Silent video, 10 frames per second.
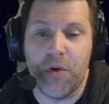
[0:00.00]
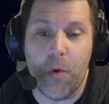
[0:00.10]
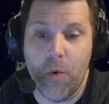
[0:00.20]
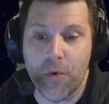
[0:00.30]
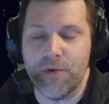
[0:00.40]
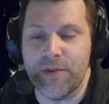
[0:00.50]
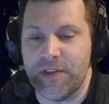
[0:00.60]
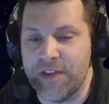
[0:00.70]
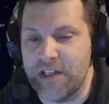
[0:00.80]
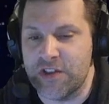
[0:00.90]
the order
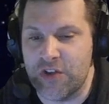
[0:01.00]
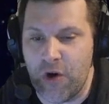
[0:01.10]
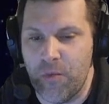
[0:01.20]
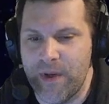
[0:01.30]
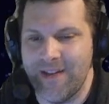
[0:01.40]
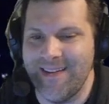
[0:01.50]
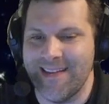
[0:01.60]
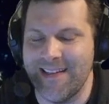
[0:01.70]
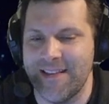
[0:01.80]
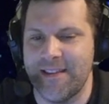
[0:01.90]
that things go in
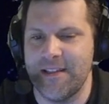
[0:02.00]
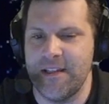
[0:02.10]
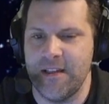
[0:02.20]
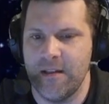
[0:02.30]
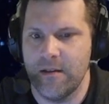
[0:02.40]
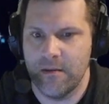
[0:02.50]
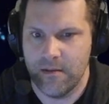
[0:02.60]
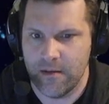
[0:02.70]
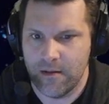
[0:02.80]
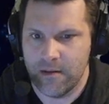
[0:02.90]
the
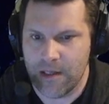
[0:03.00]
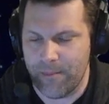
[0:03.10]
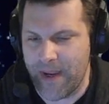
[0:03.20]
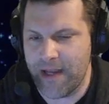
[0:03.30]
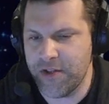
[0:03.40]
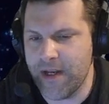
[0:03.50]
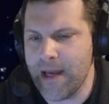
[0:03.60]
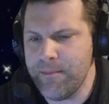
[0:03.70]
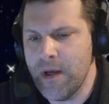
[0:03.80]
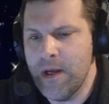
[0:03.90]
companion
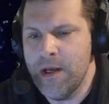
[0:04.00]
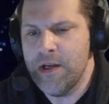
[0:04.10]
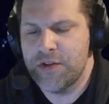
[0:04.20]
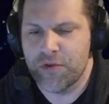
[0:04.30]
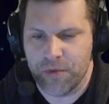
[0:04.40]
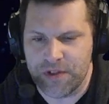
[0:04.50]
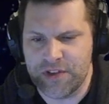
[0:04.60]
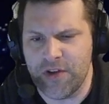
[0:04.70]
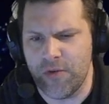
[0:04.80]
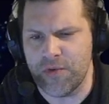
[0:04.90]
app. So we're going to
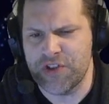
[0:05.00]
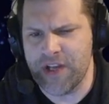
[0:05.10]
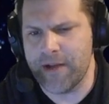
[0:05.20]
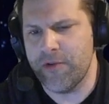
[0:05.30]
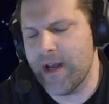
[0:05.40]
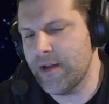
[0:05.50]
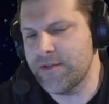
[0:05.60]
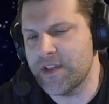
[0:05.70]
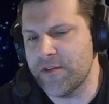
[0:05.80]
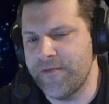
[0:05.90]
start with
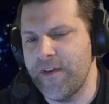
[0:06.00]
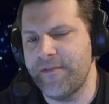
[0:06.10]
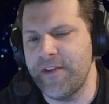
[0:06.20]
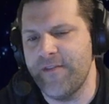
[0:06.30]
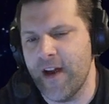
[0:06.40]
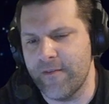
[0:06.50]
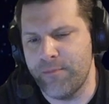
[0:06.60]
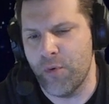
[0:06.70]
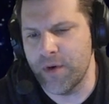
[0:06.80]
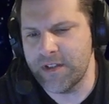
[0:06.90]
Shadowhounds. They're 55
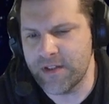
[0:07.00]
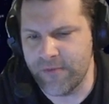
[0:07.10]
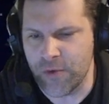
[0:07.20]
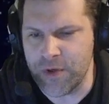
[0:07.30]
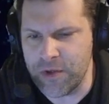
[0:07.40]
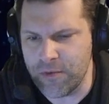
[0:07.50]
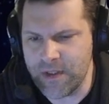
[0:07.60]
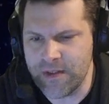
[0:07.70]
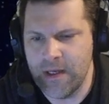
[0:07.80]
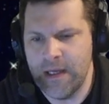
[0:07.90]
points for a
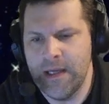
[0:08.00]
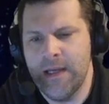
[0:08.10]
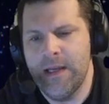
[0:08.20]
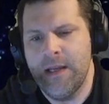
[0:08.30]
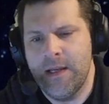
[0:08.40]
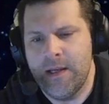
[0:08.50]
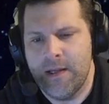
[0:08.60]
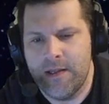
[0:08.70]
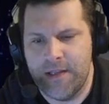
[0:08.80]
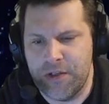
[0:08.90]
unit.
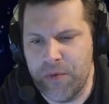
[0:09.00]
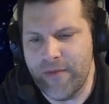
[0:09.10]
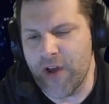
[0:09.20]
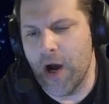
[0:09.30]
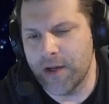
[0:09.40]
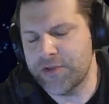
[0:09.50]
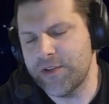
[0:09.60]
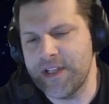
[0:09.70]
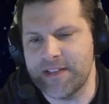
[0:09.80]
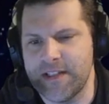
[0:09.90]
They do have the Hunter
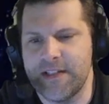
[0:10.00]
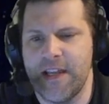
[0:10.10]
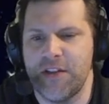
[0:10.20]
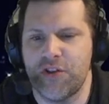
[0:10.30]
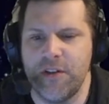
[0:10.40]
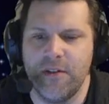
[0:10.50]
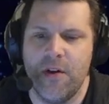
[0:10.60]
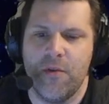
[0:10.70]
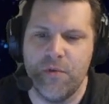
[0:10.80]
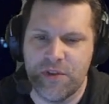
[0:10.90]
designation,
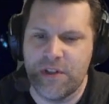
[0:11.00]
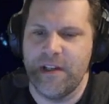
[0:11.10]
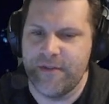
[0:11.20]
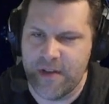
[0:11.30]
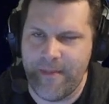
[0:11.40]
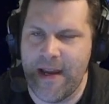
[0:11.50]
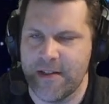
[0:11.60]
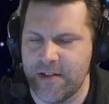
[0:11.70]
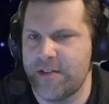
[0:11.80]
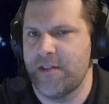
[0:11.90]
which gives them
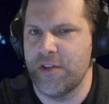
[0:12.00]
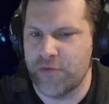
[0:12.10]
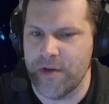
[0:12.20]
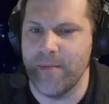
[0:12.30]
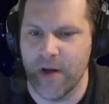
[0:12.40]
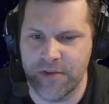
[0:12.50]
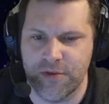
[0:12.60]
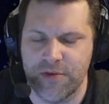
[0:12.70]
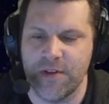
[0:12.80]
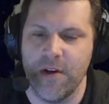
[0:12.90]
access to the Dream
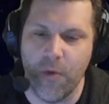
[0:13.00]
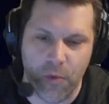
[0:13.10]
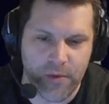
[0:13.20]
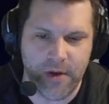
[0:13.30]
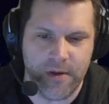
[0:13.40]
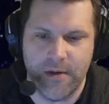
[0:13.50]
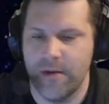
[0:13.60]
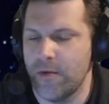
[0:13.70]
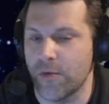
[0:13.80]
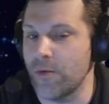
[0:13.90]
Hunter's aura
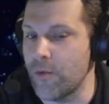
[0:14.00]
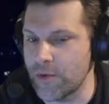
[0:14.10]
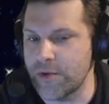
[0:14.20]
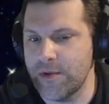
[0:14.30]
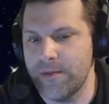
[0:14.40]
or order.